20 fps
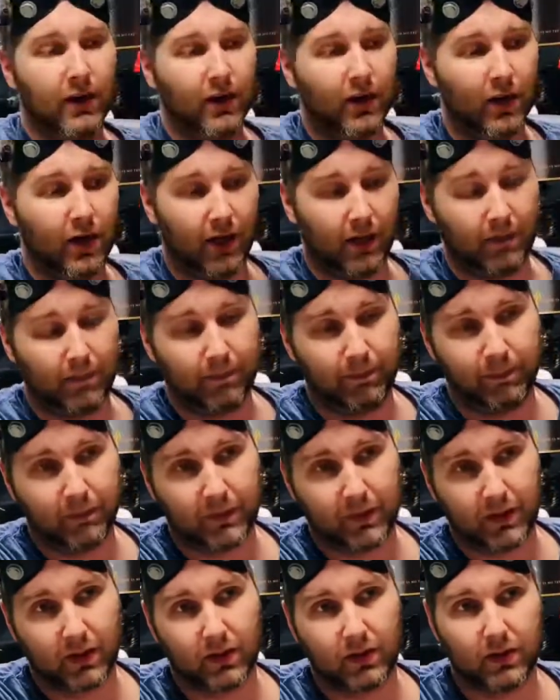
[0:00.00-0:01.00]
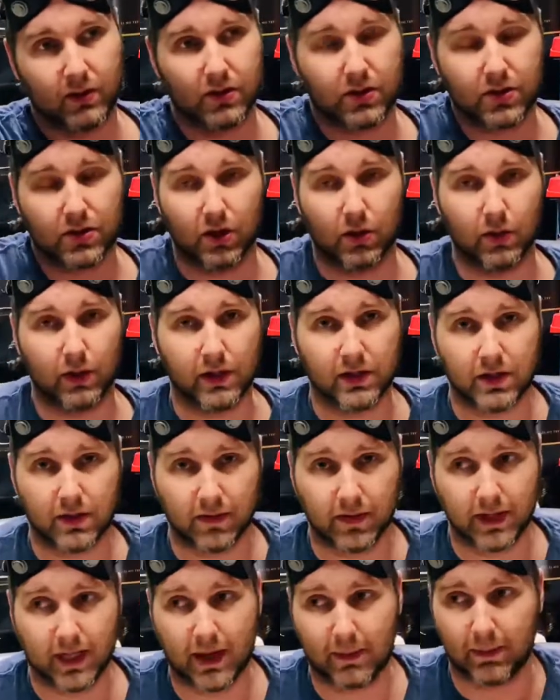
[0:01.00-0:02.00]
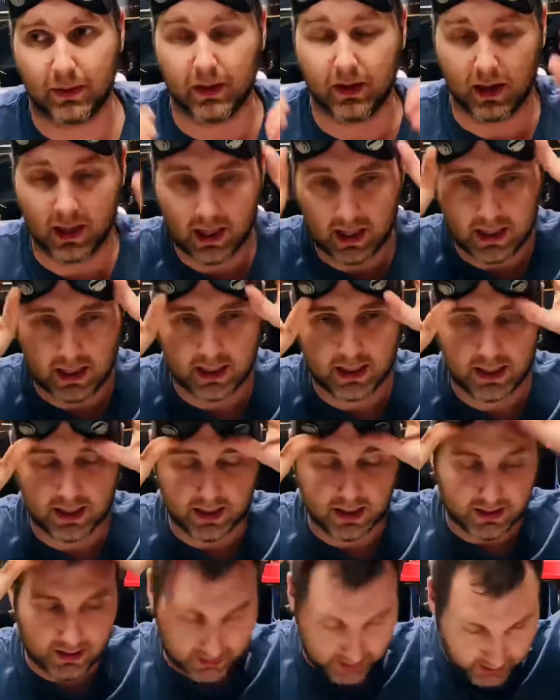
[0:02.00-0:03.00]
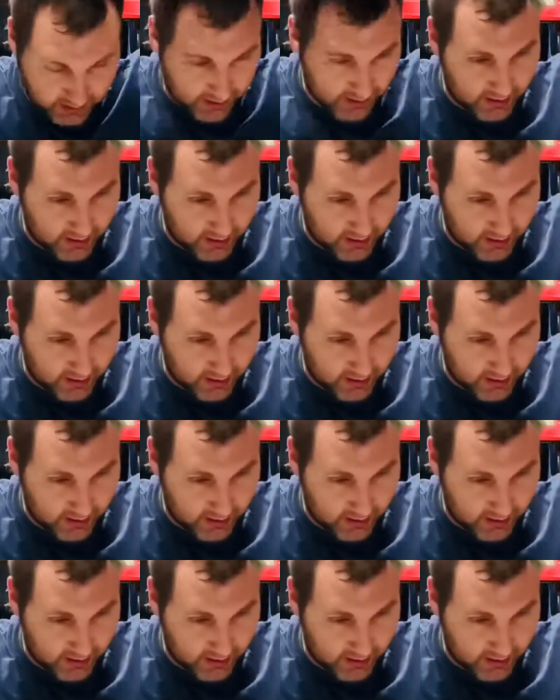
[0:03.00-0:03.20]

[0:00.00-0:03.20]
sewn and stuff like that, but his